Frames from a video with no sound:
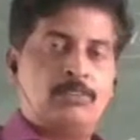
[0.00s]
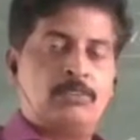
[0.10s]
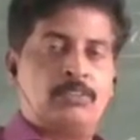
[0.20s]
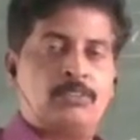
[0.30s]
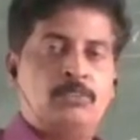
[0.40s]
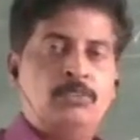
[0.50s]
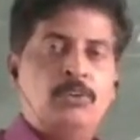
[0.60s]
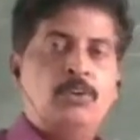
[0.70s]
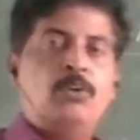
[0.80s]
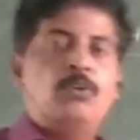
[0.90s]
6 to
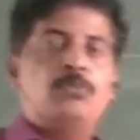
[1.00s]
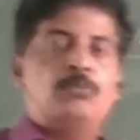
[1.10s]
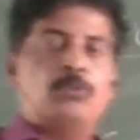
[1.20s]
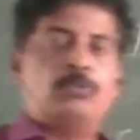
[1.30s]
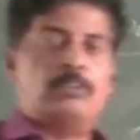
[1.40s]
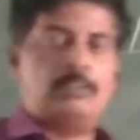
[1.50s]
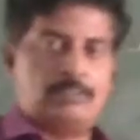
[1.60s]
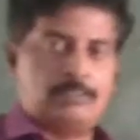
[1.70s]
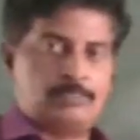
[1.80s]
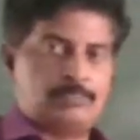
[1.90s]
14
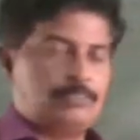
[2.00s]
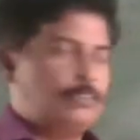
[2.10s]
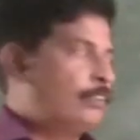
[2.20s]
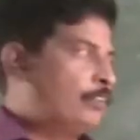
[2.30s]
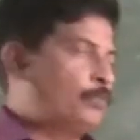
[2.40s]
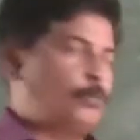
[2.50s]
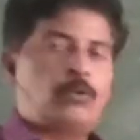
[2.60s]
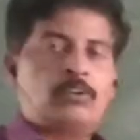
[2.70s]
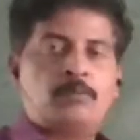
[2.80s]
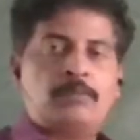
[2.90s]
years. This
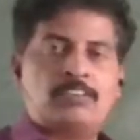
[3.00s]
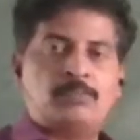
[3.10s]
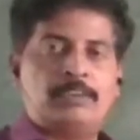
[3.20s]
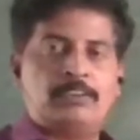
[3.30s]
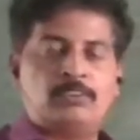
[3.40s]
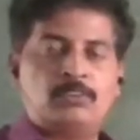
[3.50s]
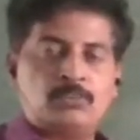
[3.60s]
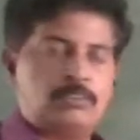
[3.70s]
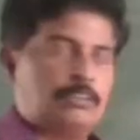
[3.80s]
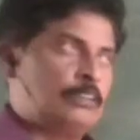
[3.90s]
program has been
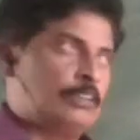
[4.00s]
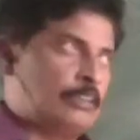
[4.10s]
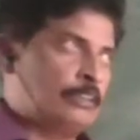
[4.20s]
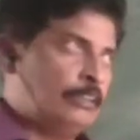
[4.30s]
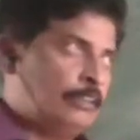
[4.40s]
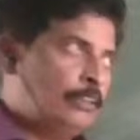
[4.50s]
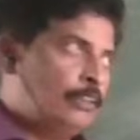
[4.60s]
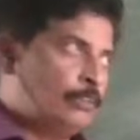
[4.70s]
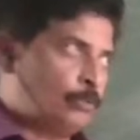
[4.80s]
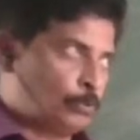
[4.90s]
introduced in the year
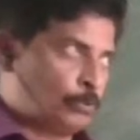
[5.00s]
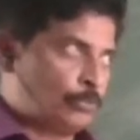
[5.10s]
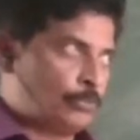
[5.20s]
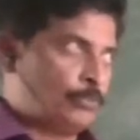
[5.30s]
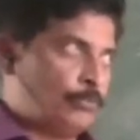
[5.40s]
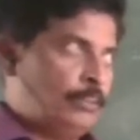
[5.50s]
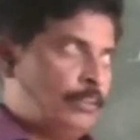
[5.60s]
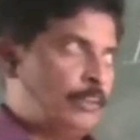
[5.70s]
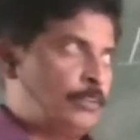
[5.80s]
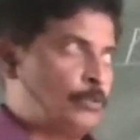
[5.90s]
2001
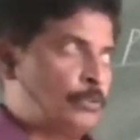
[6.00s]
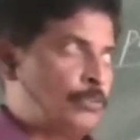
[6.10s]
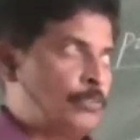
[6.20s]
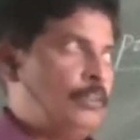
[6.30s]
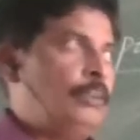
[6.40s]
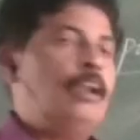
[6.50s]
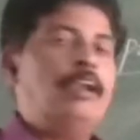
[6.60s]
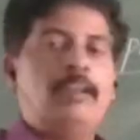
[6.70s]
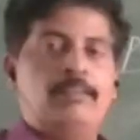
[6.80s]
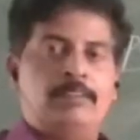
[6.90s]
and
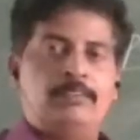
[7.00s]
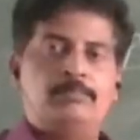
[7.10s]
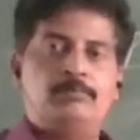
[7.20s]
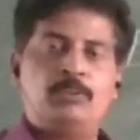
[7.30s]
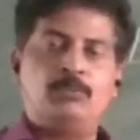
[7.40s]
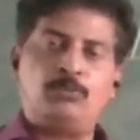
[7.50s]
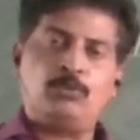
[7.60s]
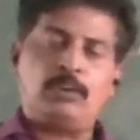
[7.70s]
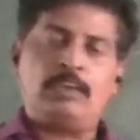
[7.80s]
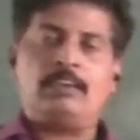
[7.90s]
2011. If you
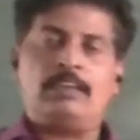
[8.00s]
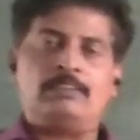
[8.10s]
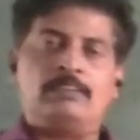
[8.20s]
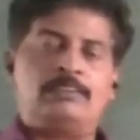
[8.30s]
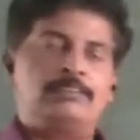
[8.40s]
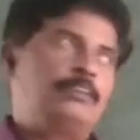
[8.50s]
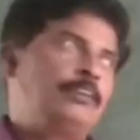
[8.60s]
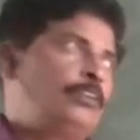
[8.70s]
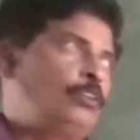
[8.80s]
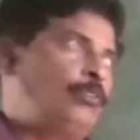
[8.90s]
write like that,
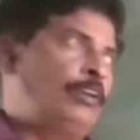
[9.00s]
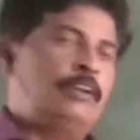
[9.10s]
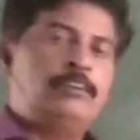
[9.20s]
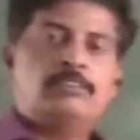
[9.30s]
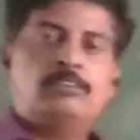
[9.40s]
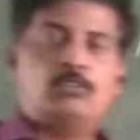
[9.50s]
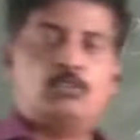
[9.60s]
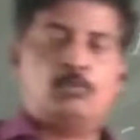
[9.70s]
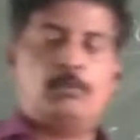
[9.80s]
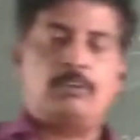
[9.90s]
you will get
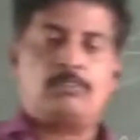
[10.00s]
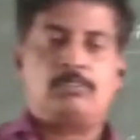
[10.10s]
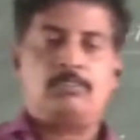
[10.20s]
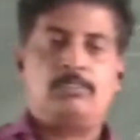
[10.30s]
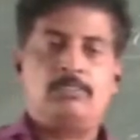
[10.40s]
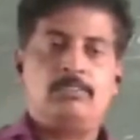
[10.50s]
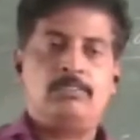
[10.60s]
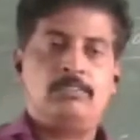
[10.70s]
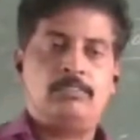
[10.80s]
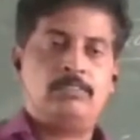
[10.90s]
2 marks.
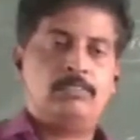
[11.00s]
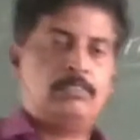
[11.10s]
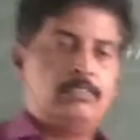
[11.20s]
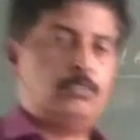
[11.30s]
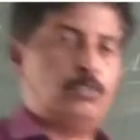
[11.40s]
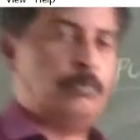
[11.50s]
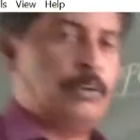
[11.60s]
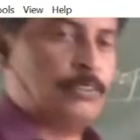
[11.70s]
2 marks.